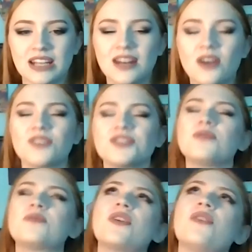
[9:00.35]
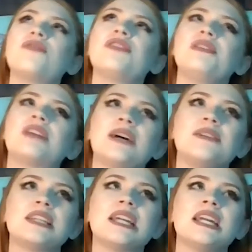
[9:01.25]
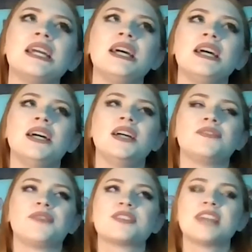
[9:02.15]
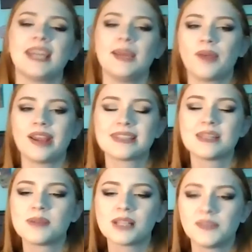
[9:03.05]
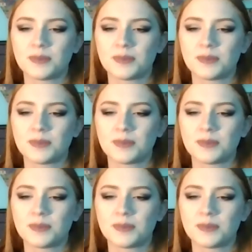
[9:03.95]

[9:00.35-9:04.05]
and also don't feel guilty for taking breaks in the middle of a